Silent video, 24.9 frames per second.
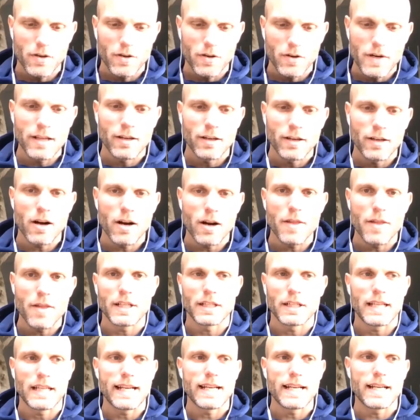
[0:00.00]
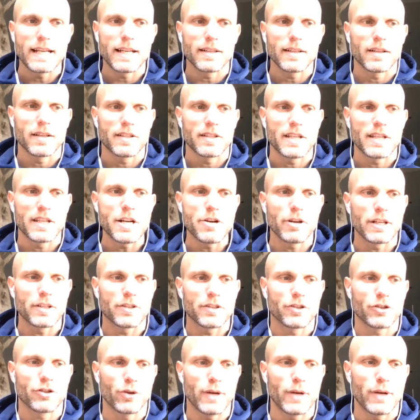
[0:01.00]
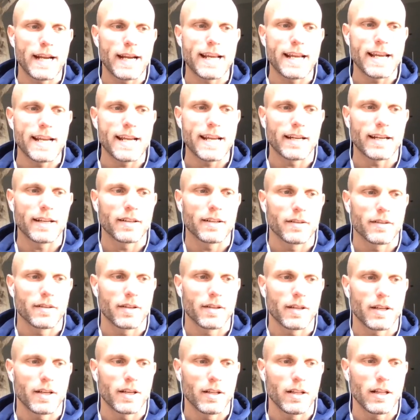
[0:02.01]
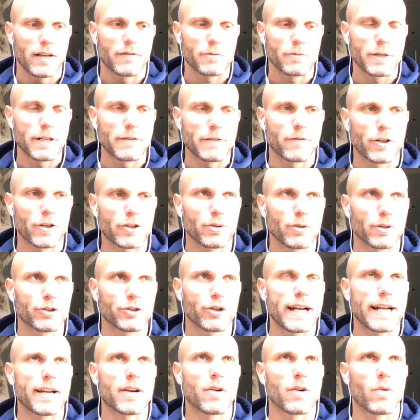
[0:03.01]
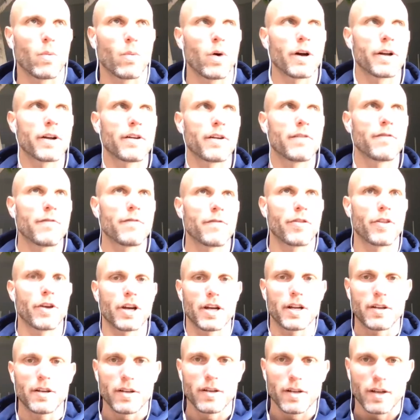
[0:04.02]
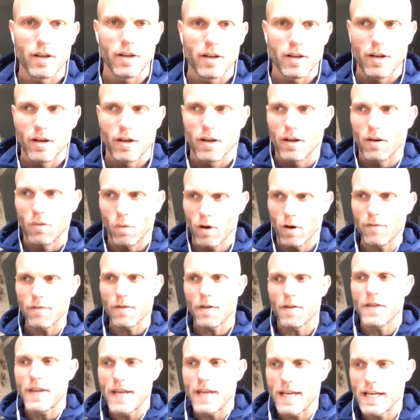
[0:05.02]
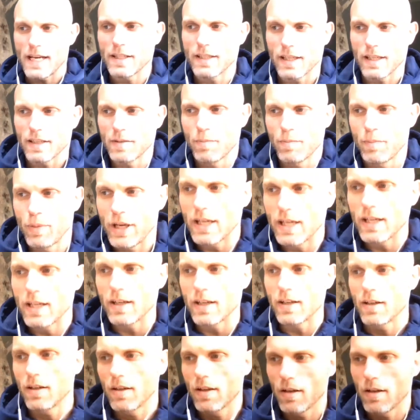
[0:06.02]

our Authentic Dating Secrets training, the 11-week virtual training, one of the things that's been